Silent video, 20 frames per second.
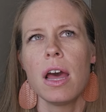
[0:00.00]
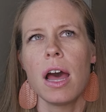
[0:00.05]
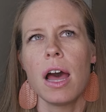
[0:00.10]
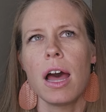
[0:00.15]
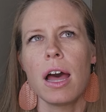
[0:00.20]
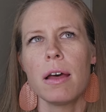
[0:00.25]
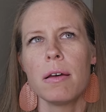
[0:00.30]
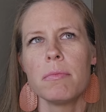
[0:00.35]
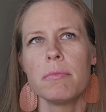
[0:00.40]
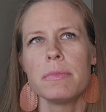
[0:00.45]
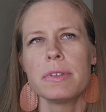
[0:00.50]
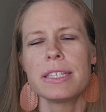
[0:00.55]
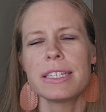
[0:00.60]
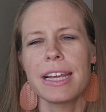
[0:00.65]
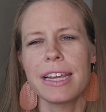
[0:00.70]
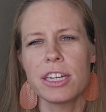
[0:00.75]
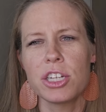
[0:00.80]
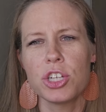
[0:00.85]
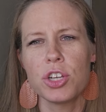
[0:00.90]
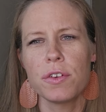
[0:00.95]
um,
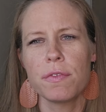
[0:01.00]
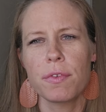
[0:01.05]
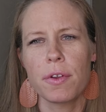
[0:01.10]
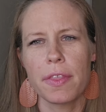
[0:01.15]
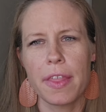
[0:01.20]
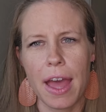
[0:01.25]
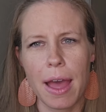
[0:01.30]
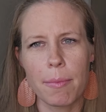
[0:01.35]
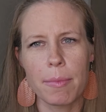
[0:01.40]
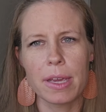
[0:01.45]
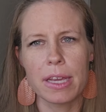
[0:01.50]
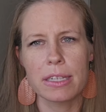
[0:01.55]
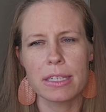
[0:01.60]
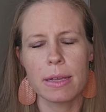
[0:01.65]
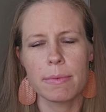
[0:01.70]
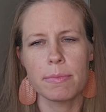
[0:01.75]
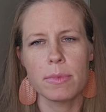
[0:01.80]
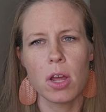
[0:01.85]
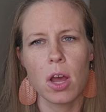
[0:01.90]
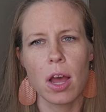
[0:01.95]
stay tuned for that because
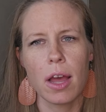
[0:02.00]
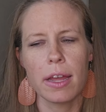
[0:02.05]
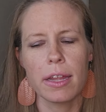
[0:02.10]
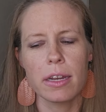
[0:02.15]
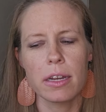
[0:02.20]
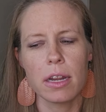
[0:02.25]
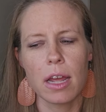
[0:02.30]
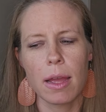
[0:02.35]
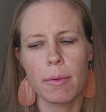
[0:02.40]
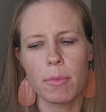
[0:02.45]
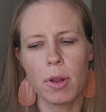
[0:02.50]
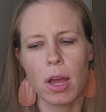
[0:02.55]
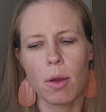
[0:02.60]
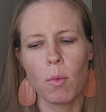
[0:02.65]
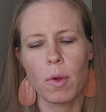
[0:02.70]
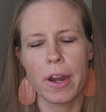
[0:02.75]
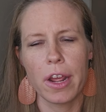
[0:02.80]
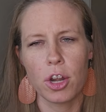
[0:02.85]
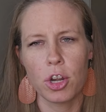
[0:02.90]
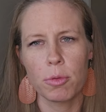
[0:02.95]
I'm not, I'm not
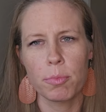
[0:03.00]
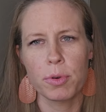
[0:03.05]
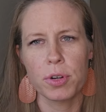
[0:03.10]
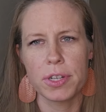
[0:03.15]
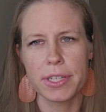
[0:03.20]
100%,